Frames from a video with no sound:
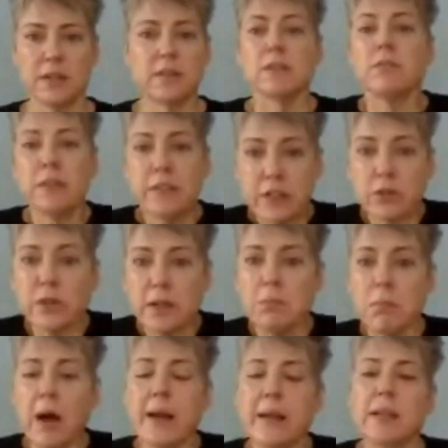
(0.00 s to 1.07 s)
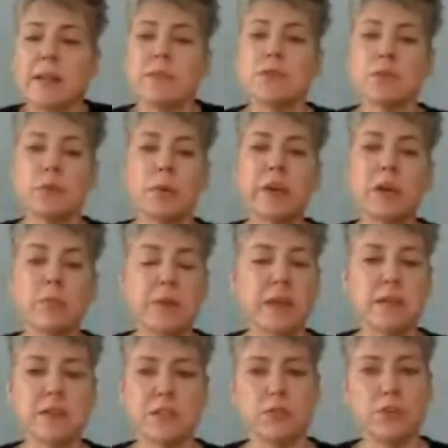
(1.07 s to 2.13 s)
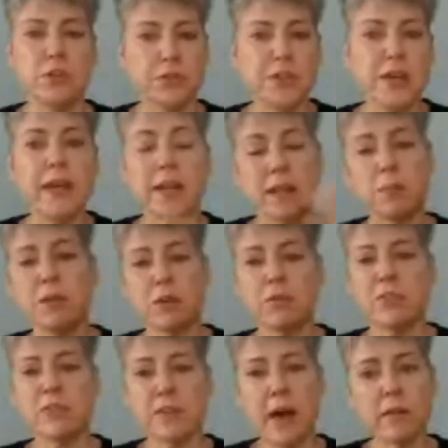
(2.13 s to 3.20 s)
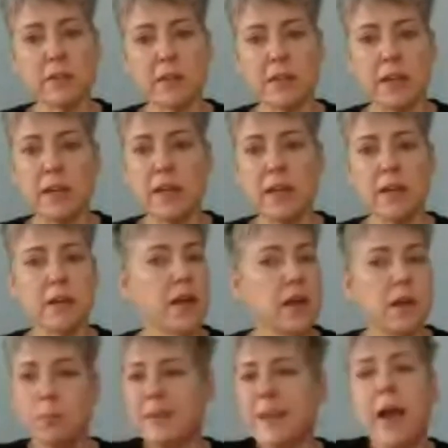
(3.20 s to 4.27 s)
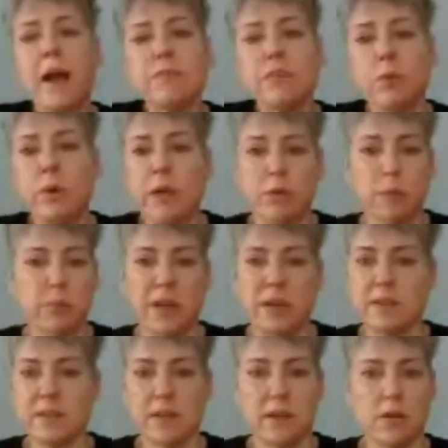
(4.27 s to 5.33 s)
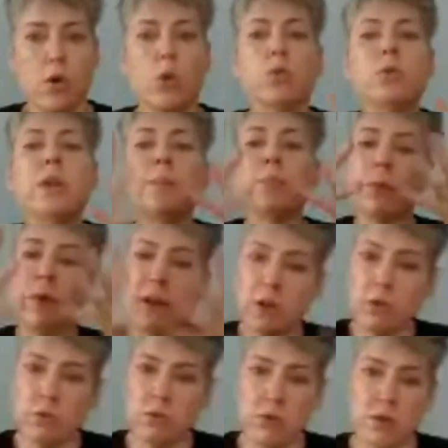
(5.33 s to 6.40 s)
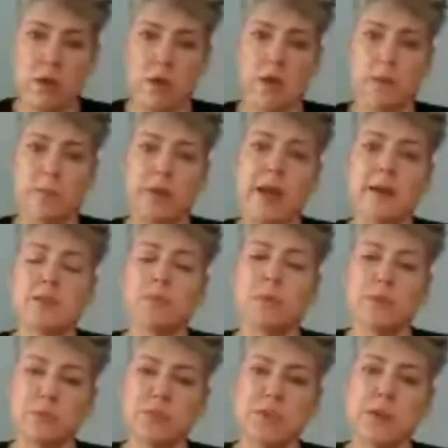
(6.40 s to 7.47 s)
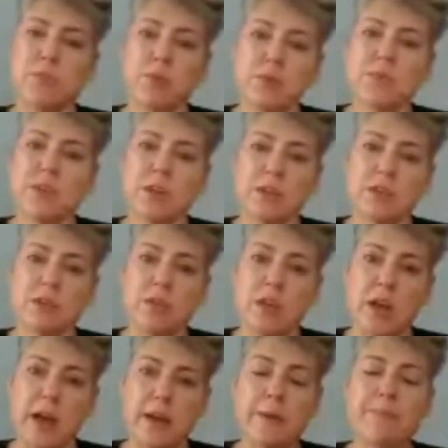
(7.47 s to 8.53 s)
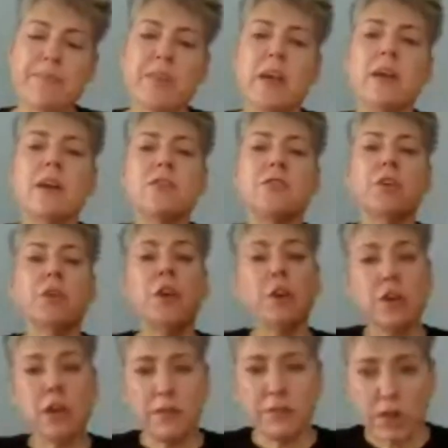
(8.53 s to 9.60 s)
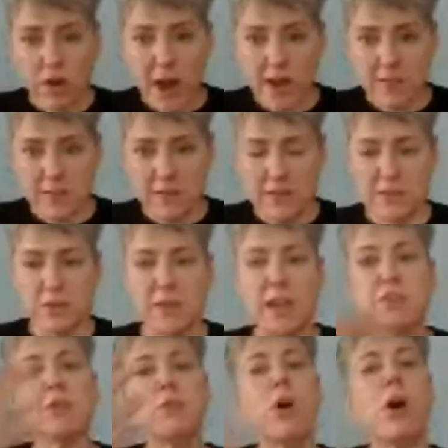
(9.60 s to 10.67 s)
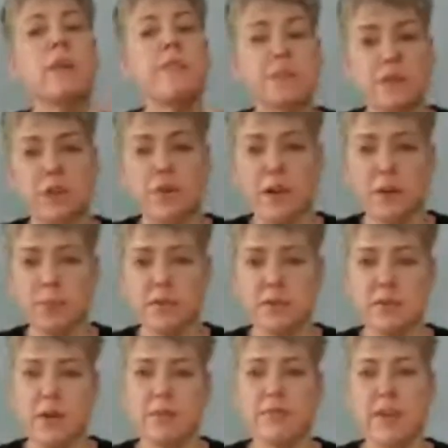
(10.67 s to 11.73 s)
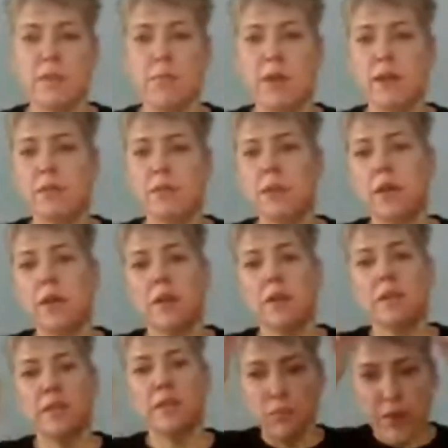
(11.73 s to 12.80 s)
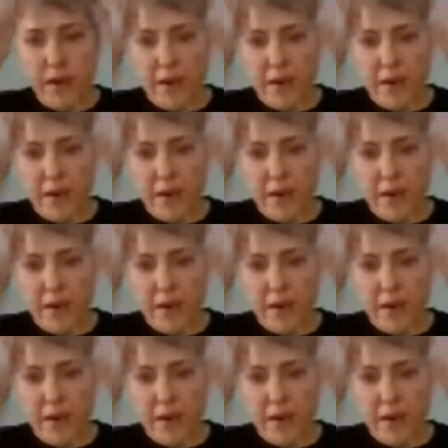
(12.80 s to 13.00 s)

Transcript: like they're literally mining the soil because they're taking the minerals out that they need, but they have no way to replace it. Only perennial plants with those deep roots can do that. So here you have the grasses. So they do all this incredible stuff. They make the